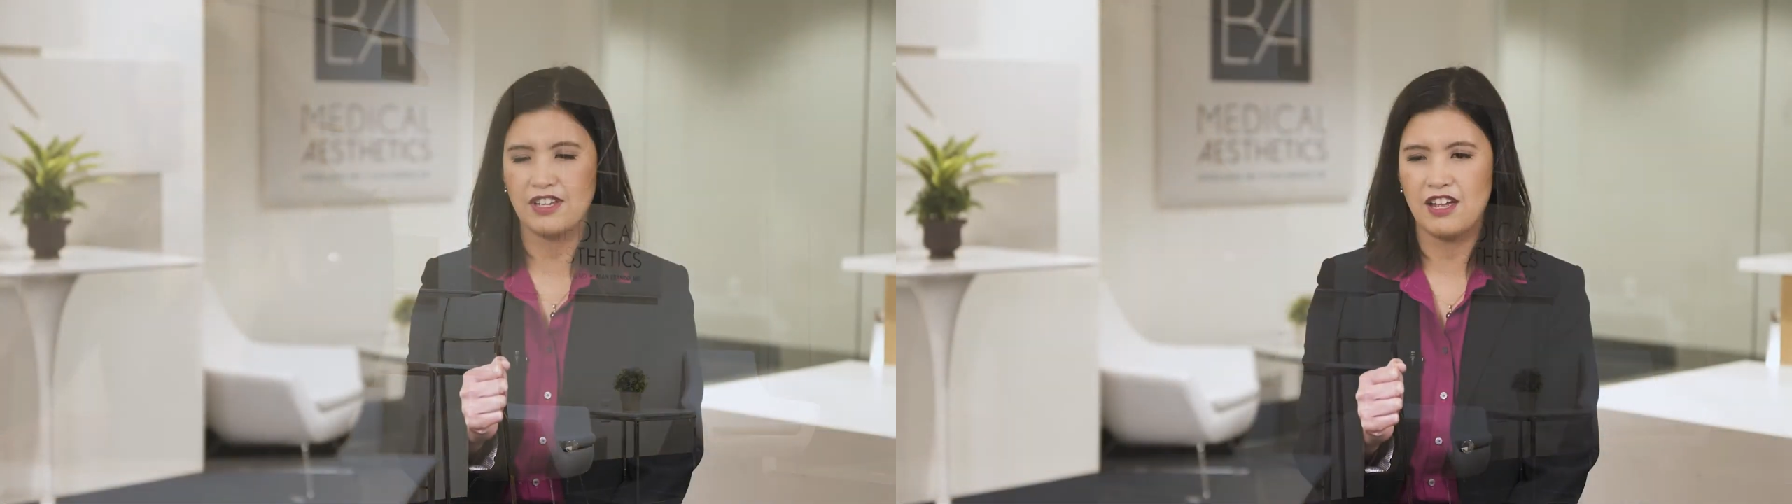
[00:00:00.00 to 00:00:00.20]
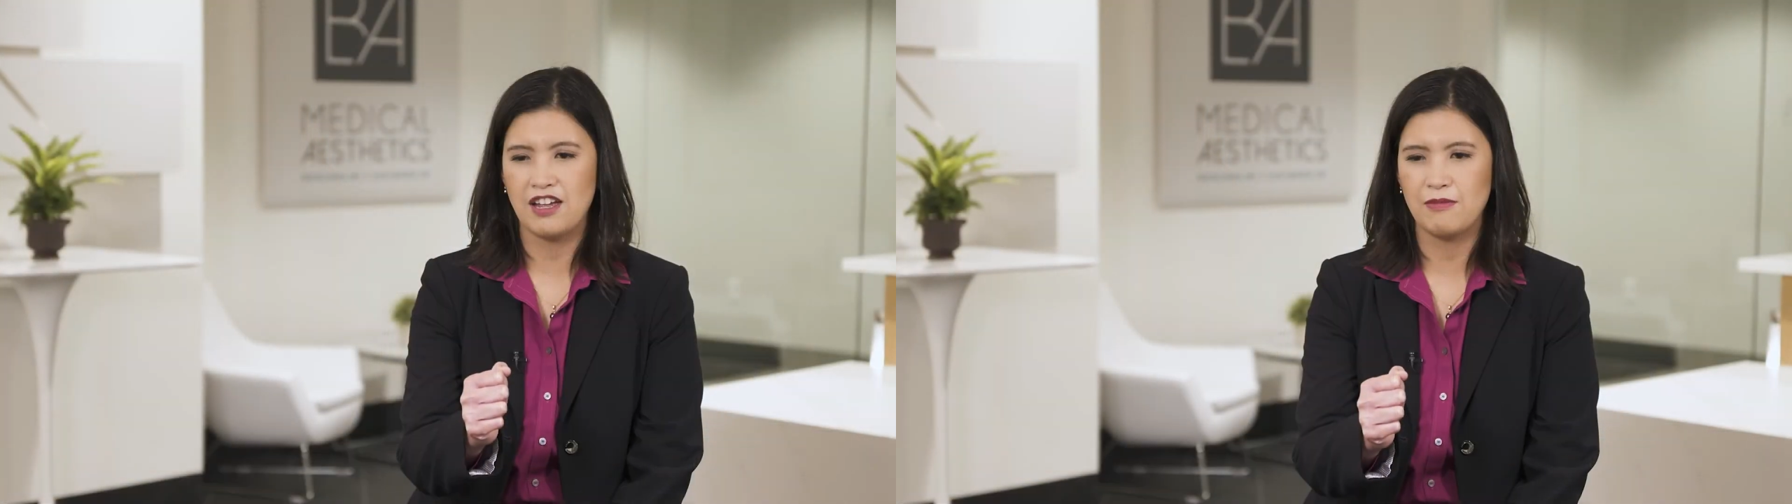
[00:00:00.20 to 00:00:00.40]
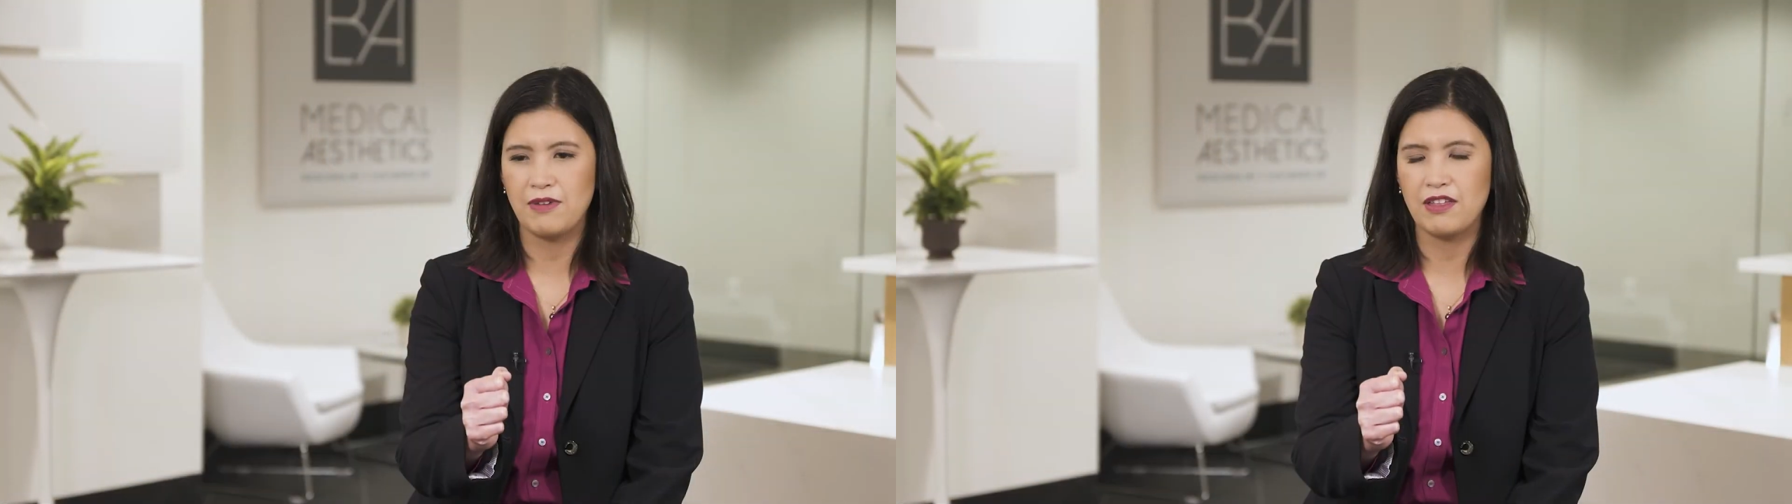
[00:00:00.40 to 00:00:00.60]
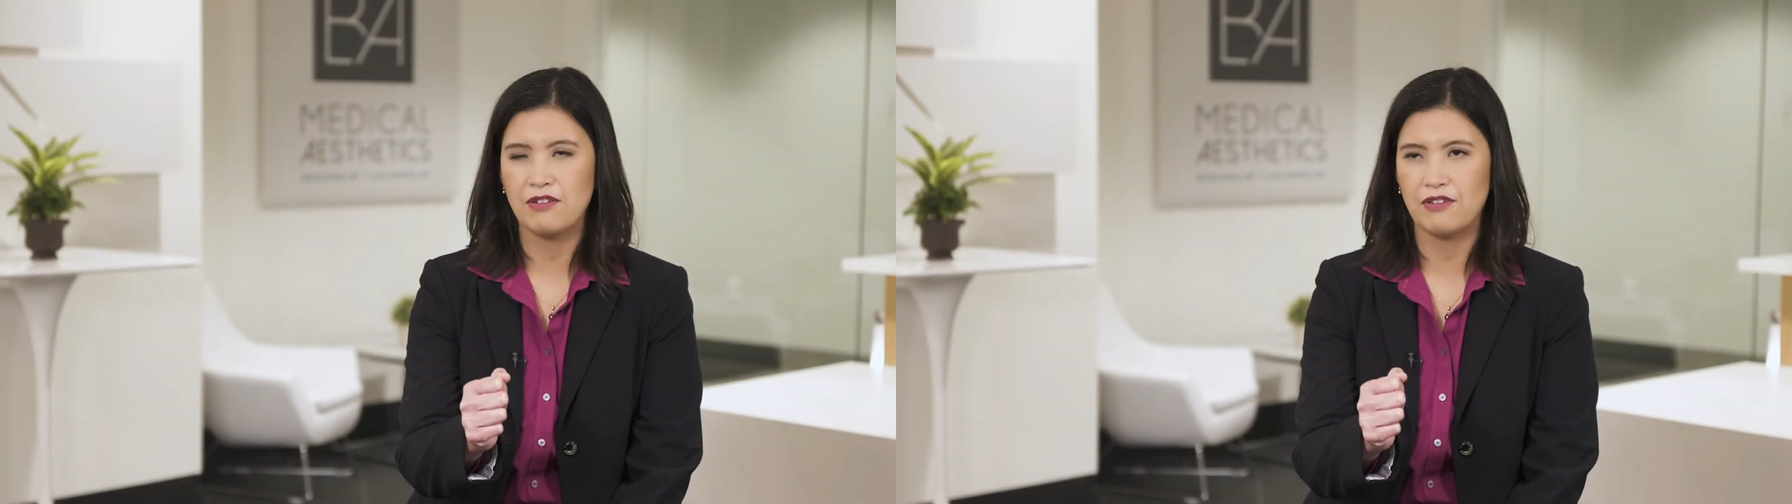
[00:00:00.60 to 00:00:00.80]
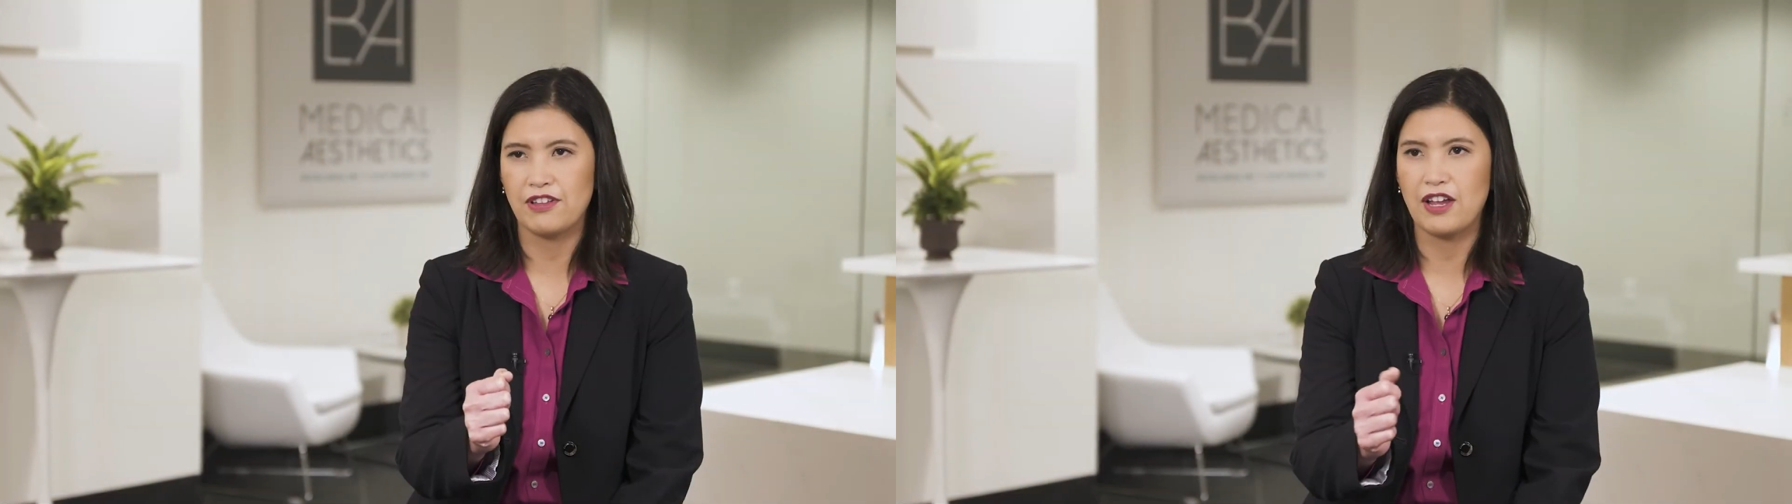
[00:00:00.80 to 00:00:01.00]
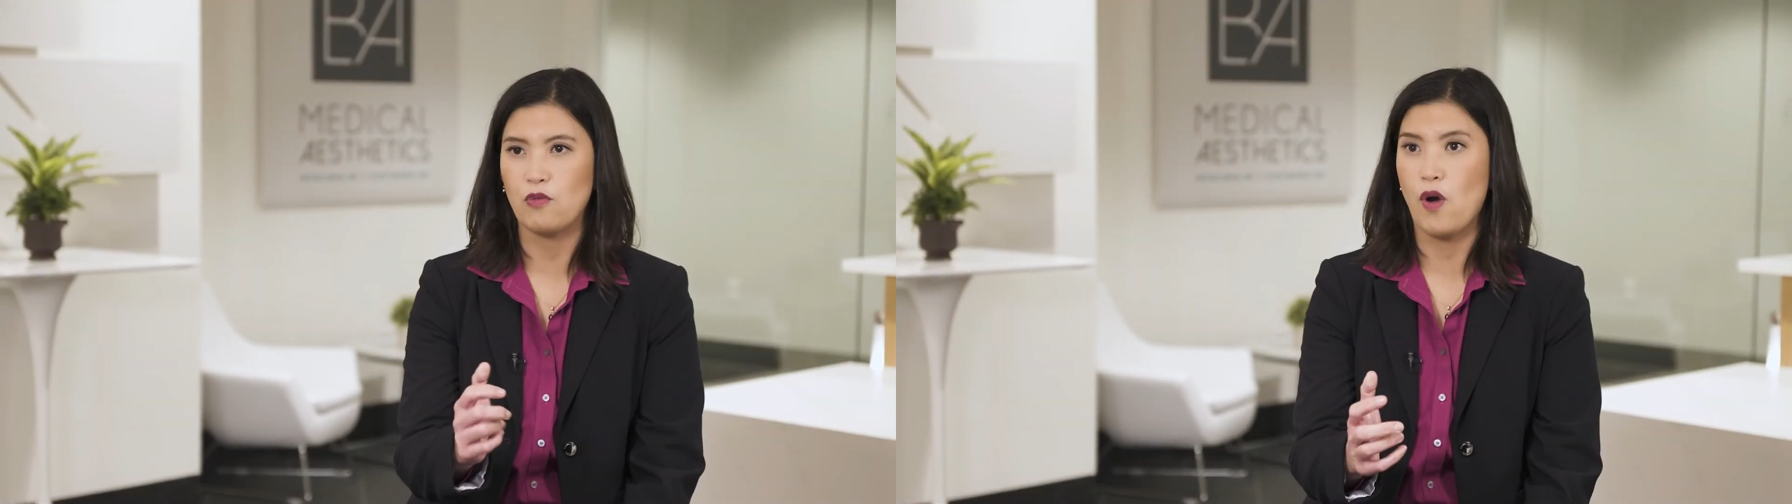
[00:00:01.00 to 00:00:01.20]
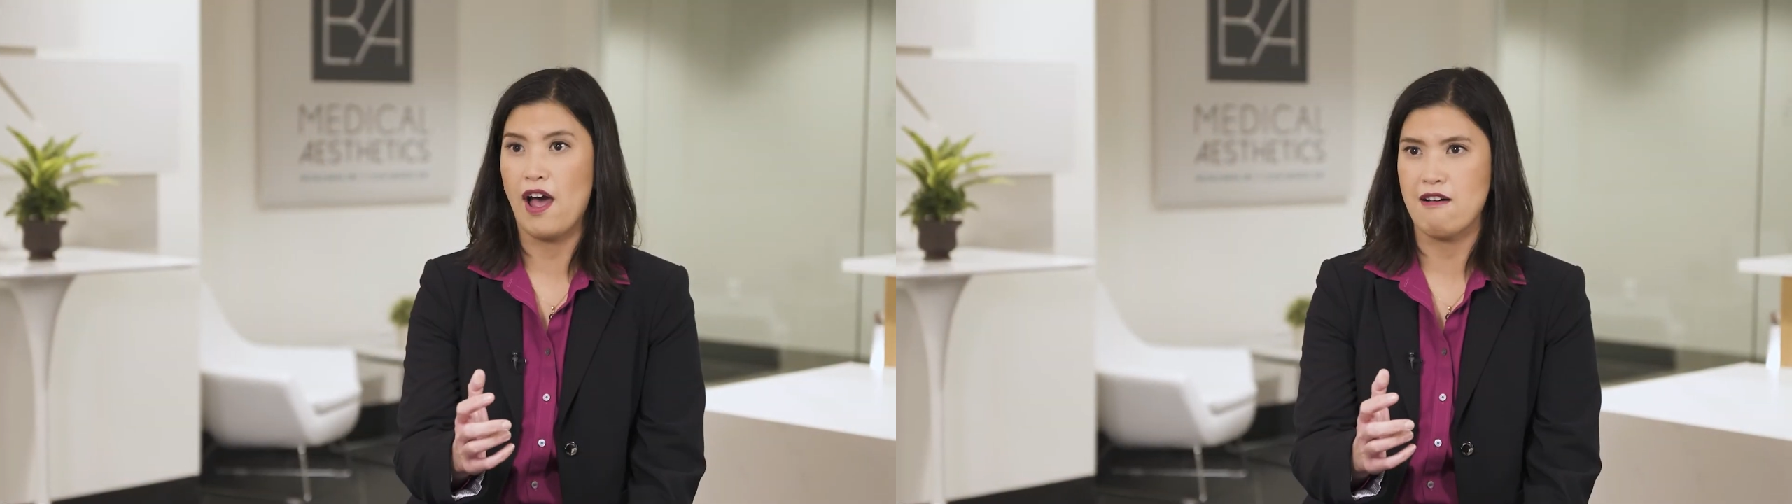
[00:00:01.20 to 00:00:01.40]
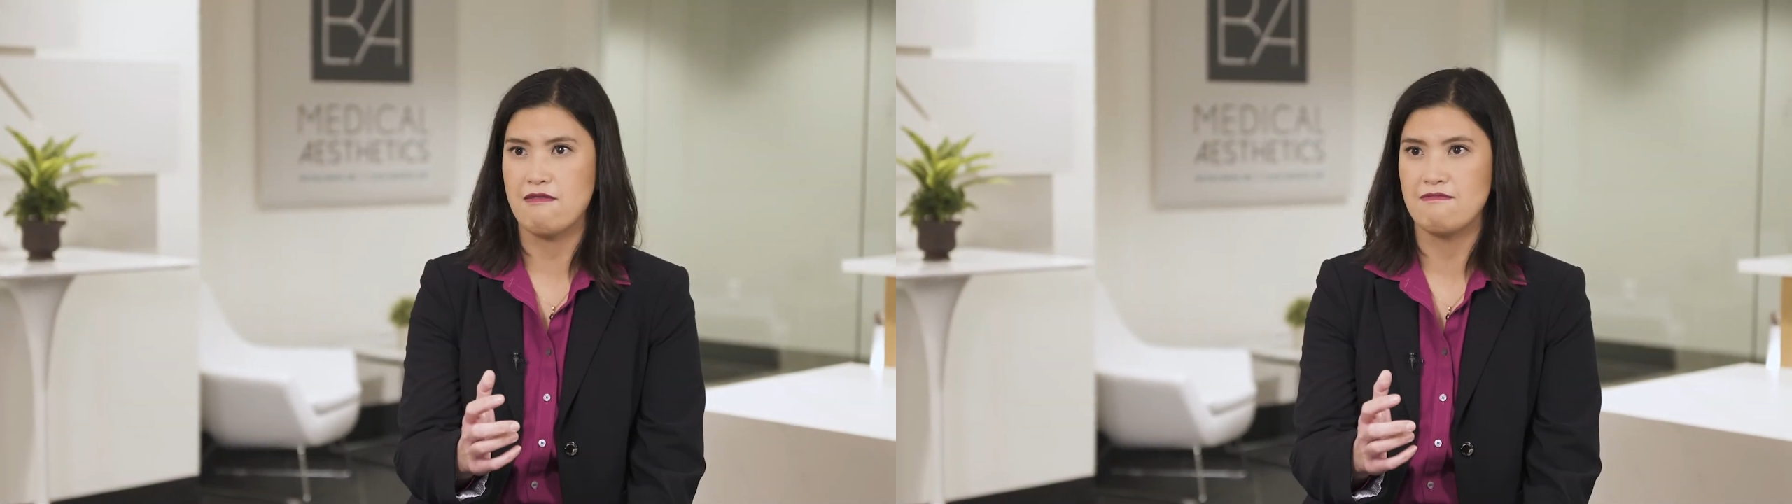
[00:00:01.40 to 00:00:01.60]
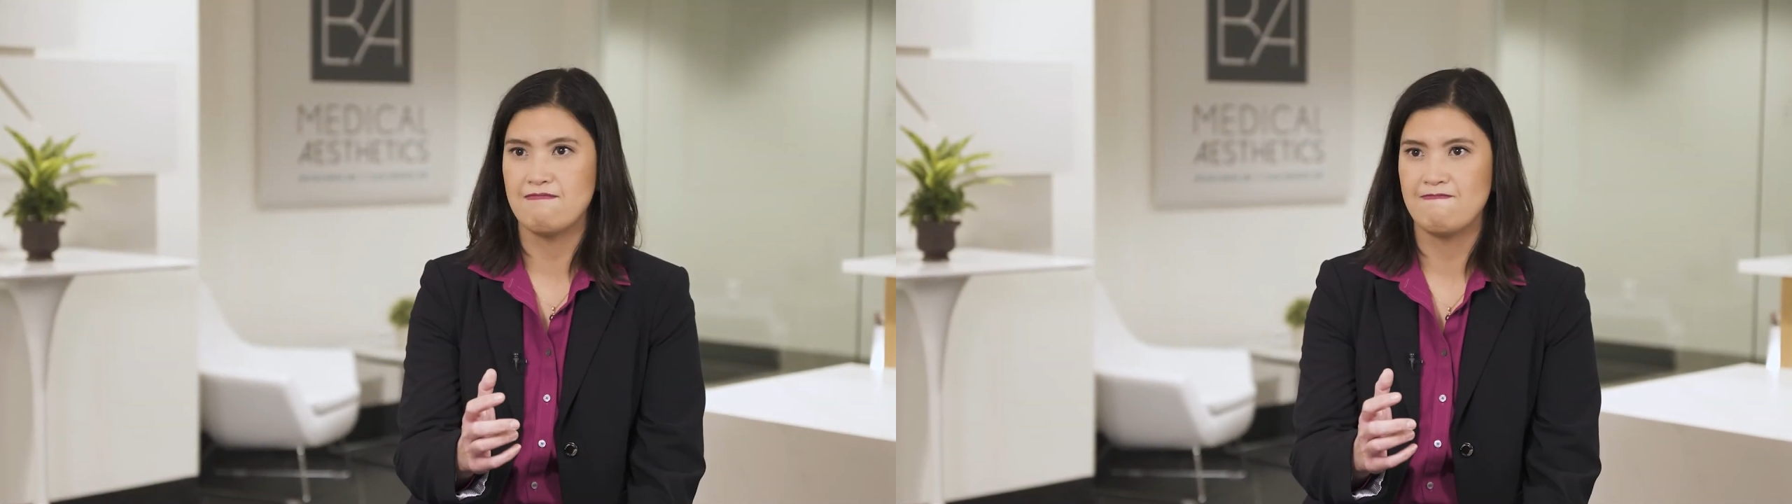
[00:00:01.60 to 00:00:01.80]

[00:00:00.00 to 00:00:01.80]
time and they're like, wow,